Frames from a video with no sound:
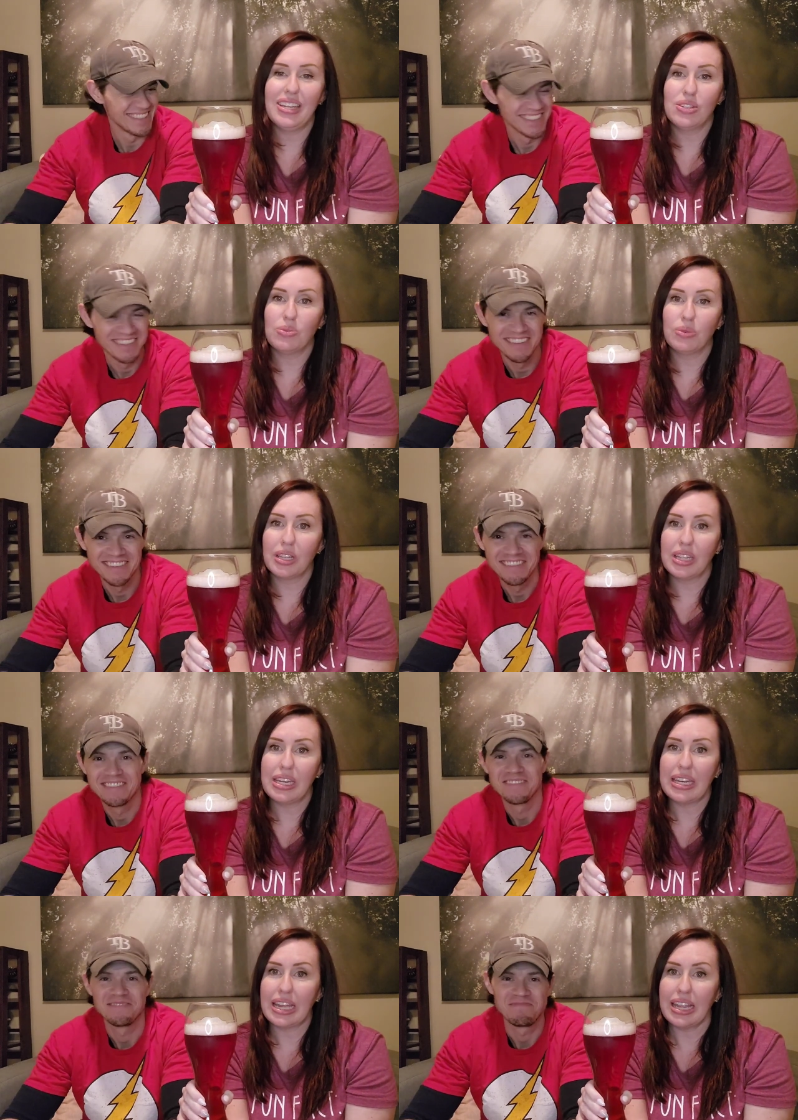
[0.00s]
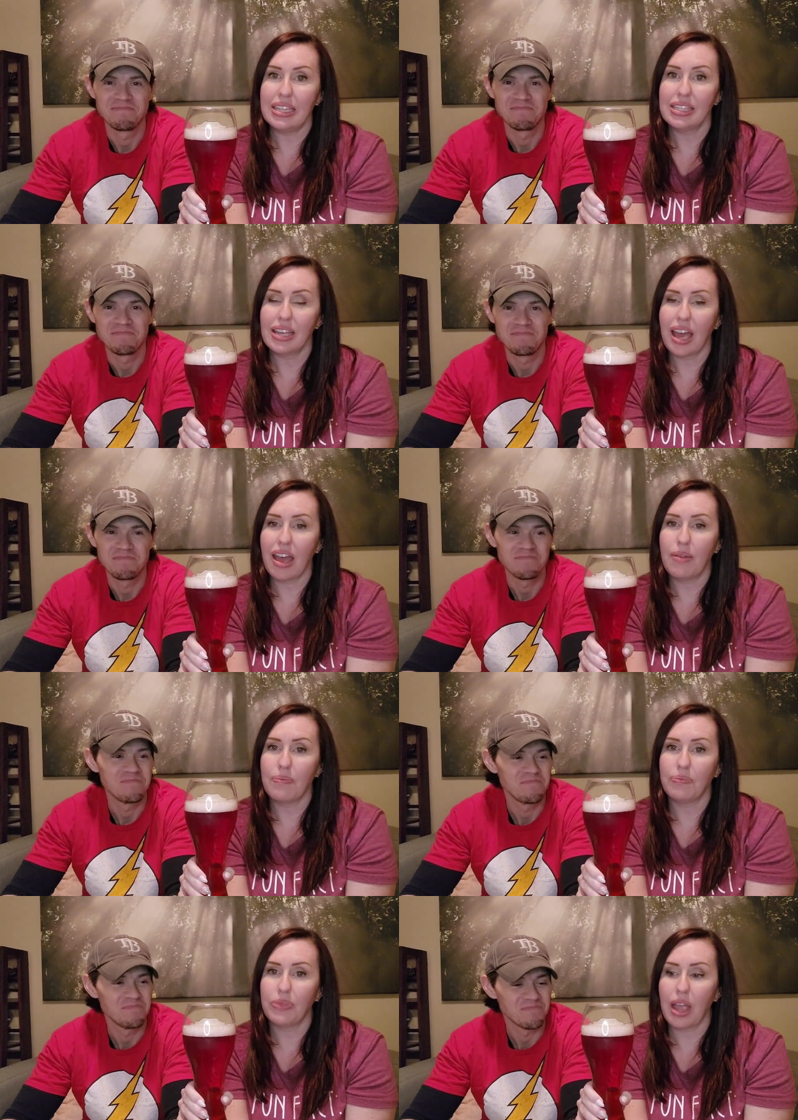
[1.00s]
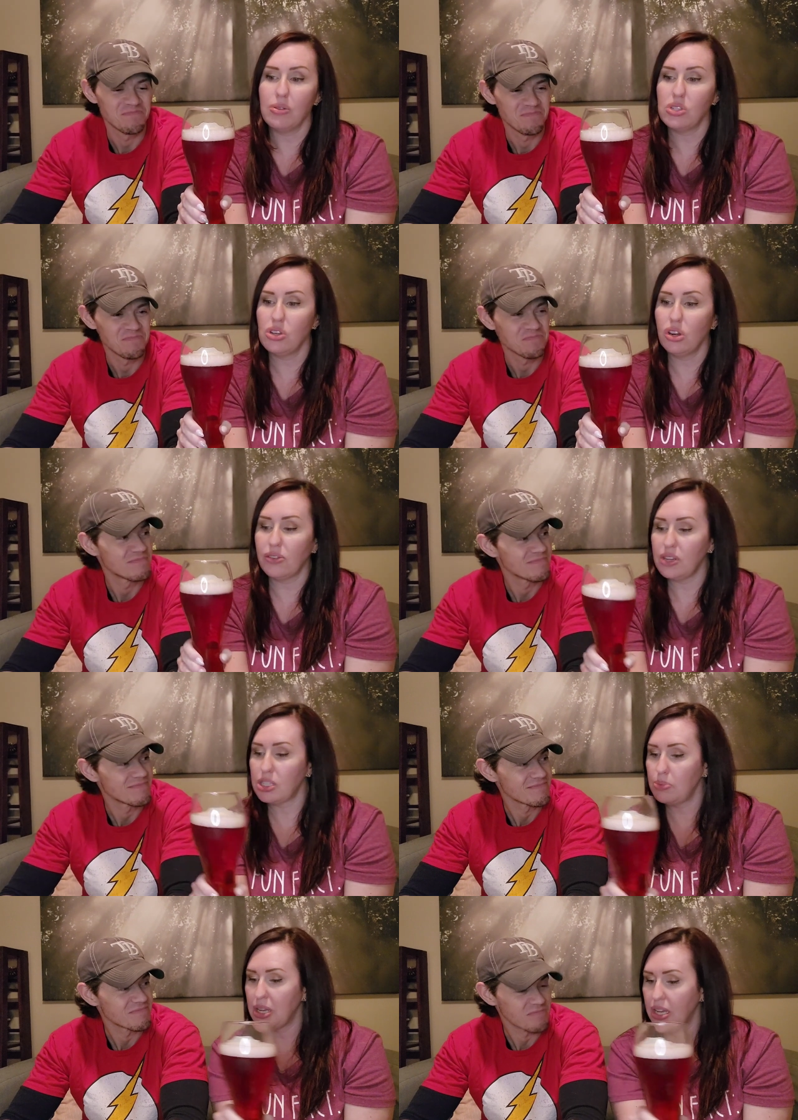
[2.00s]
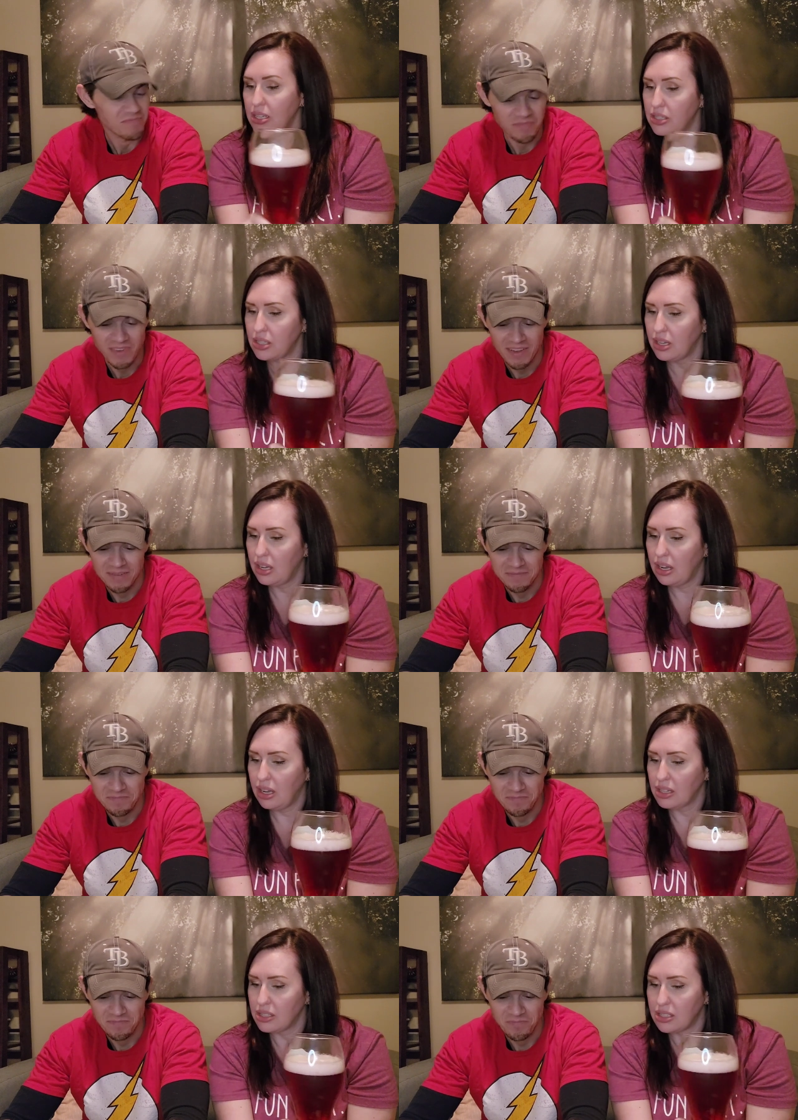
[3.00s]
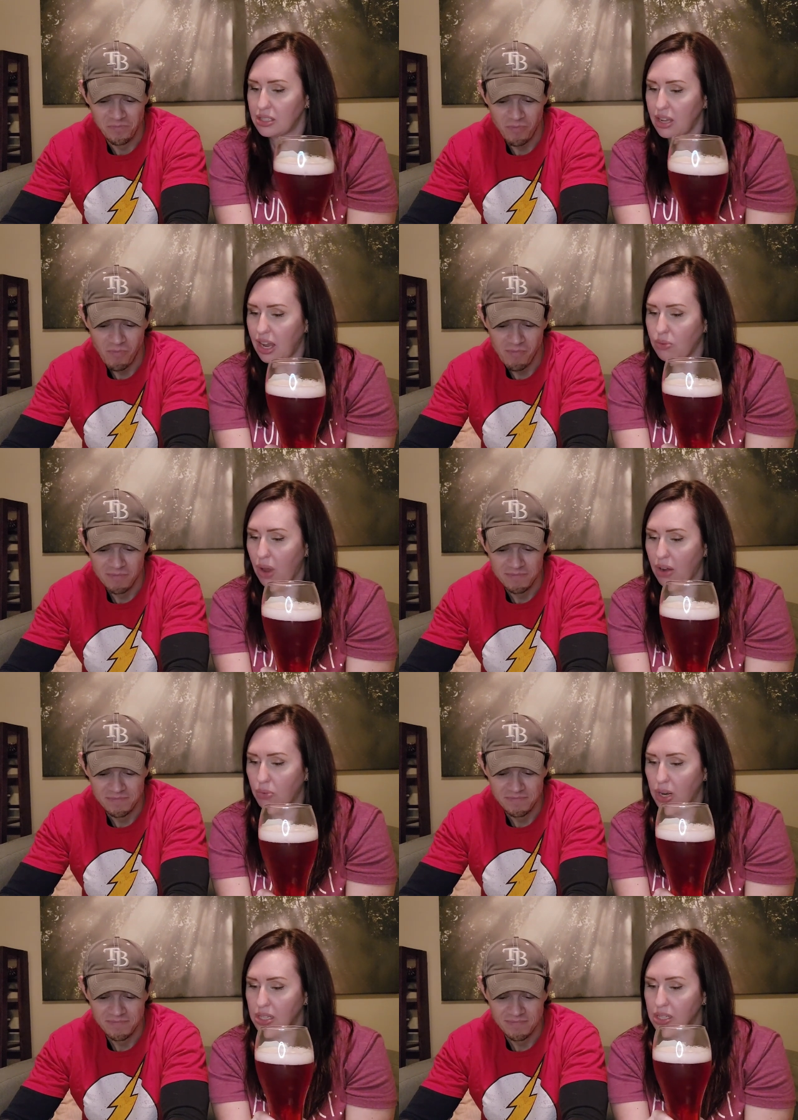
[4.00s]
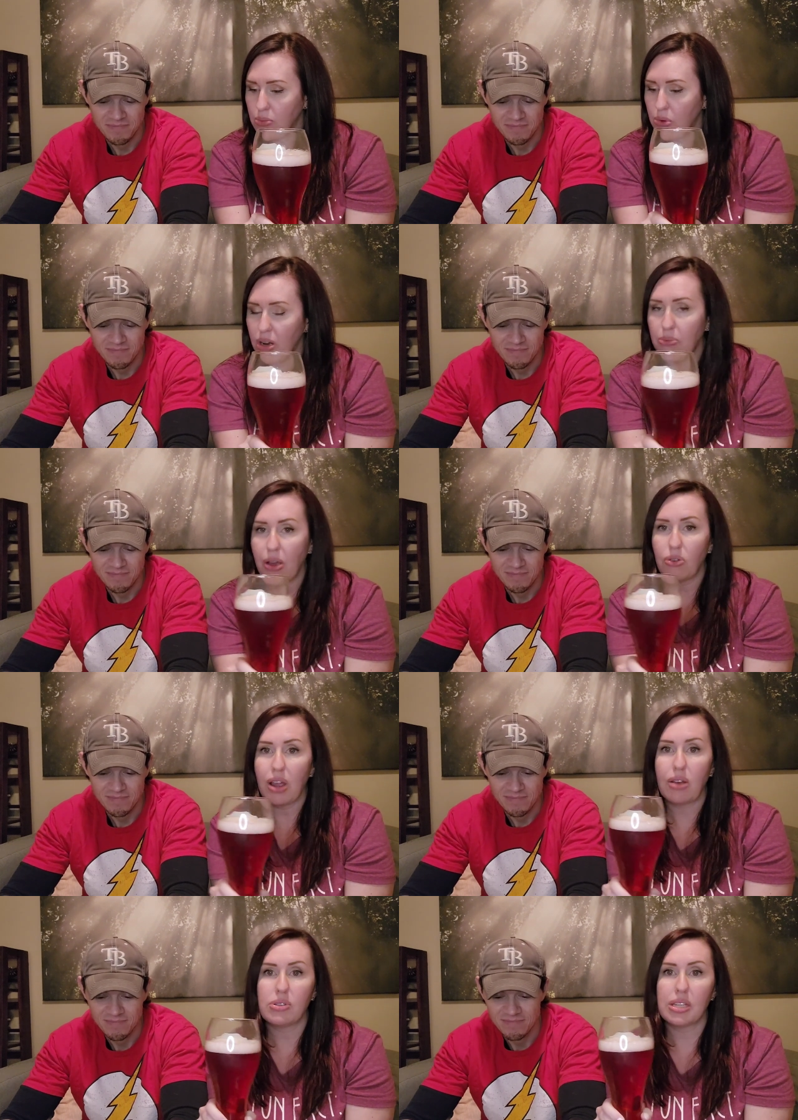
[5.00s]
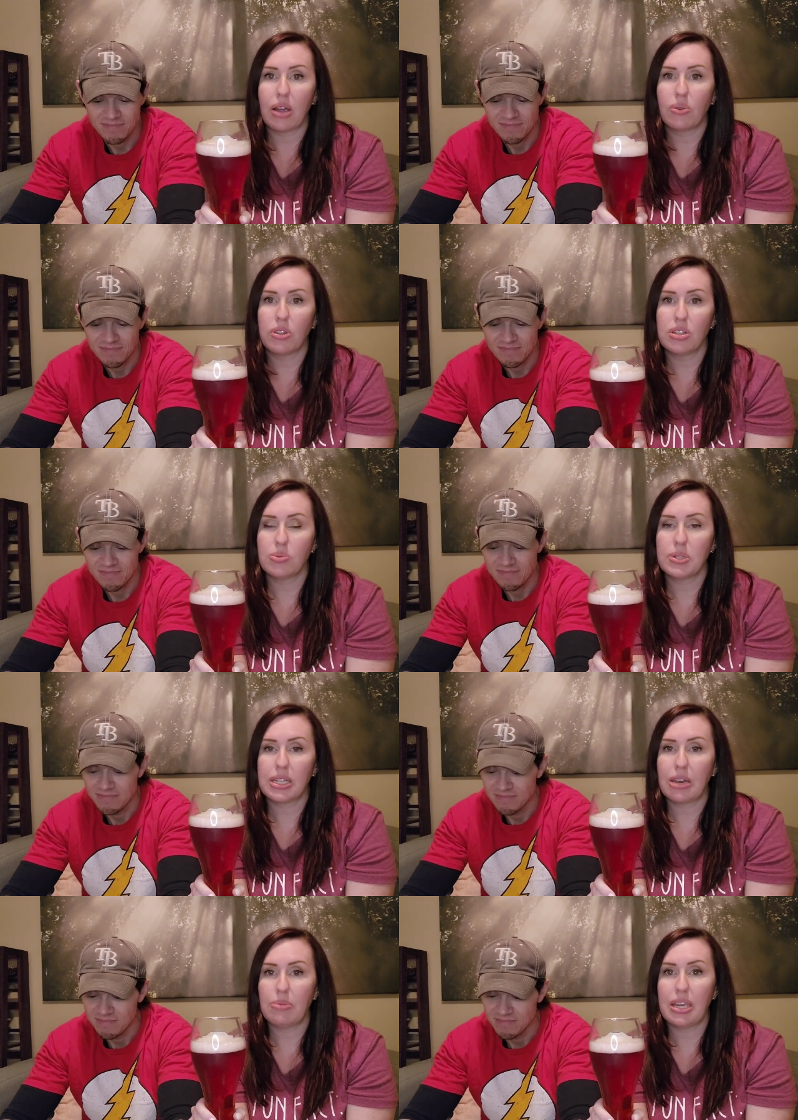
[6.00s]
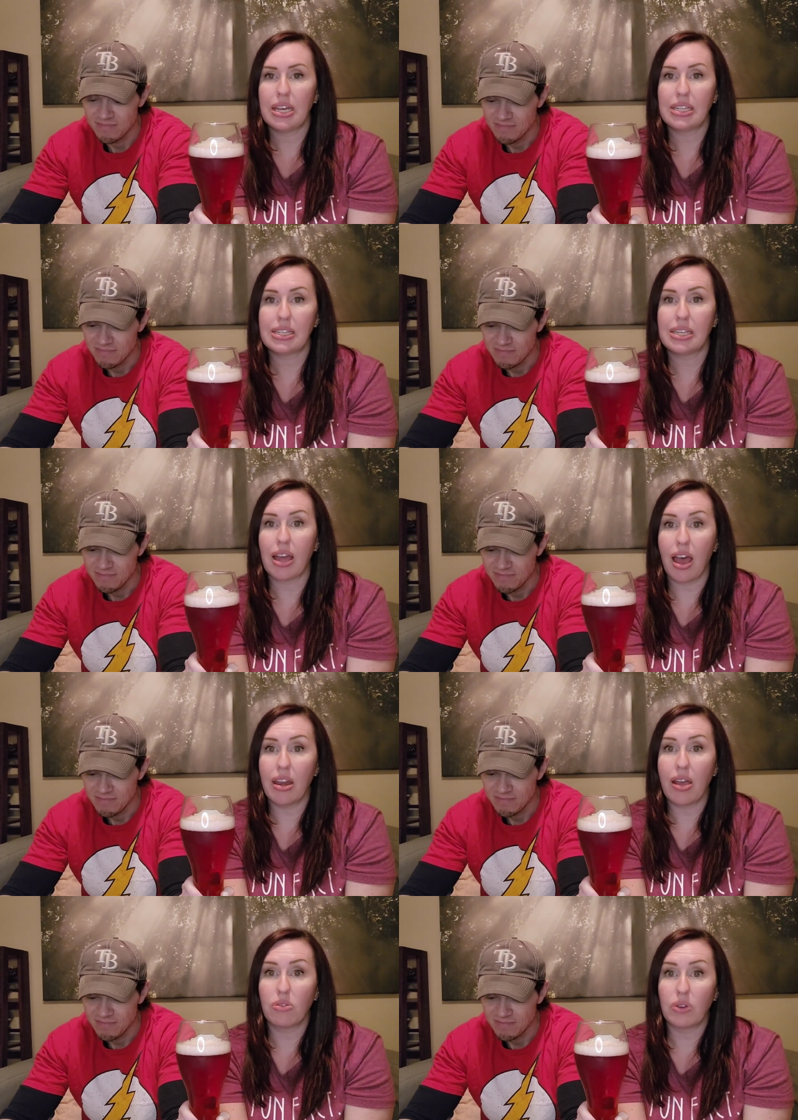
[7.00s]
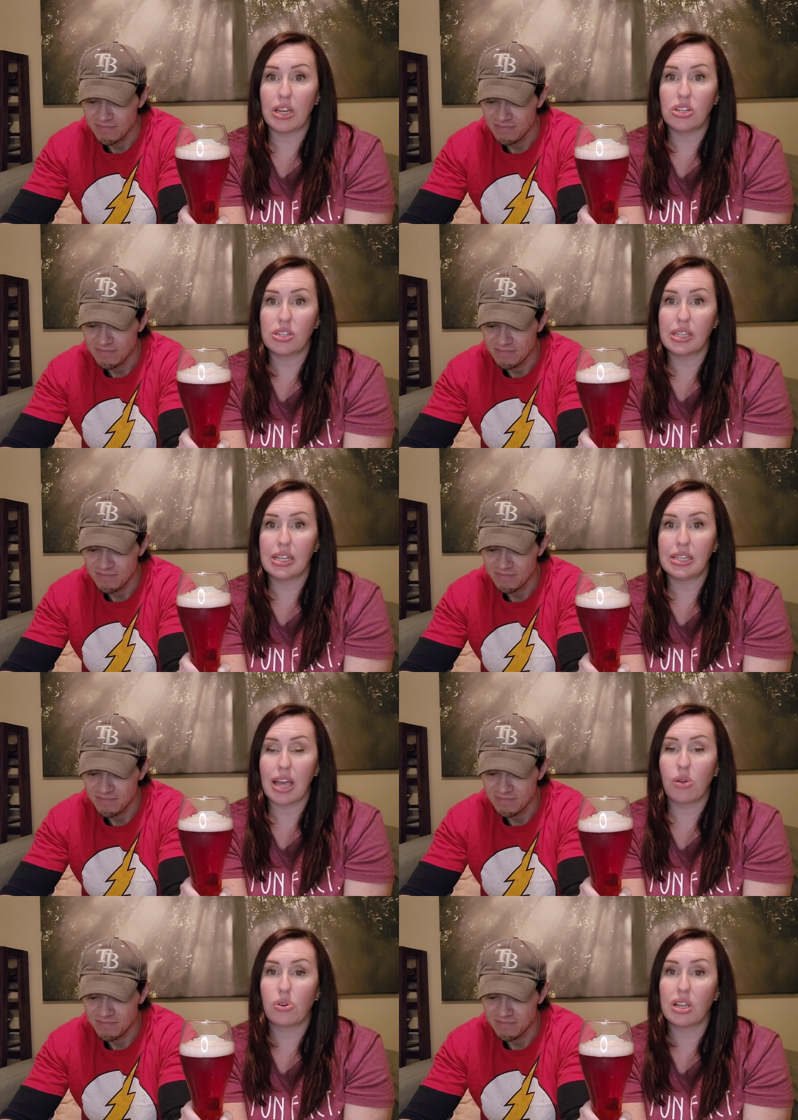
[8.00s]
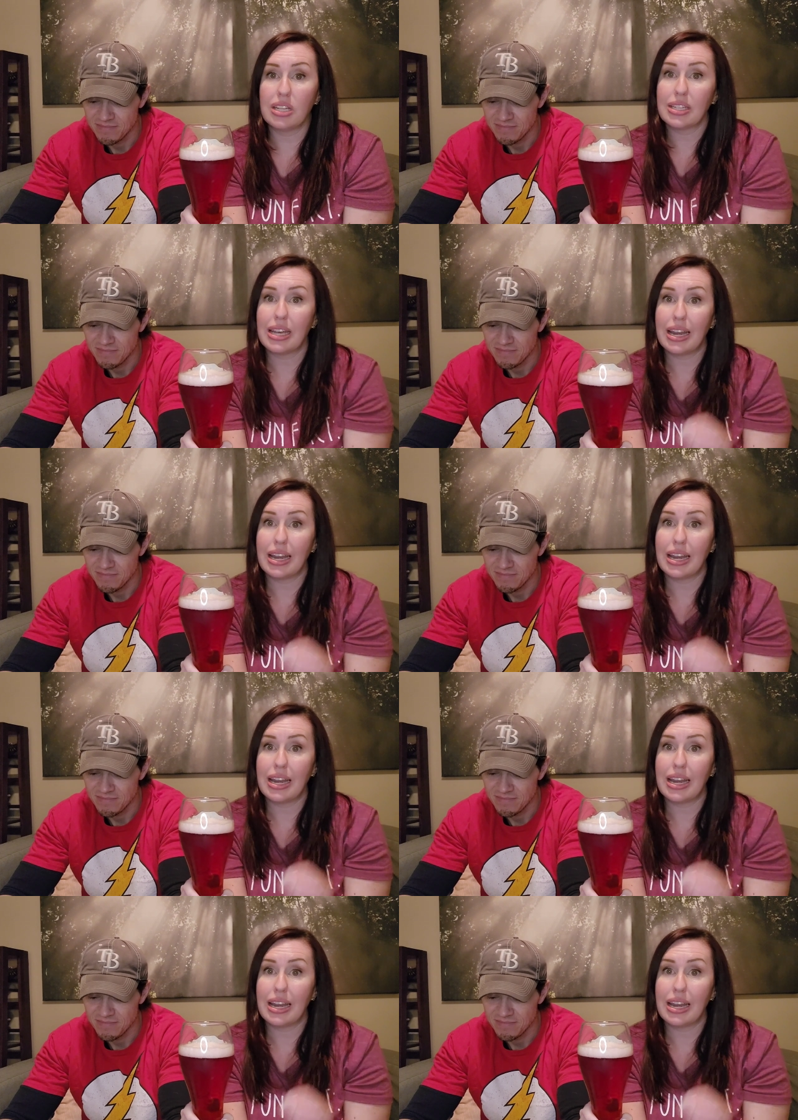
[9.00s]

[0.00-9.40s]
Speaker 1: it is really nice. Um, I was nervous because I had read somewhere about how sour this was going to be, and it's not outrageously sour. It's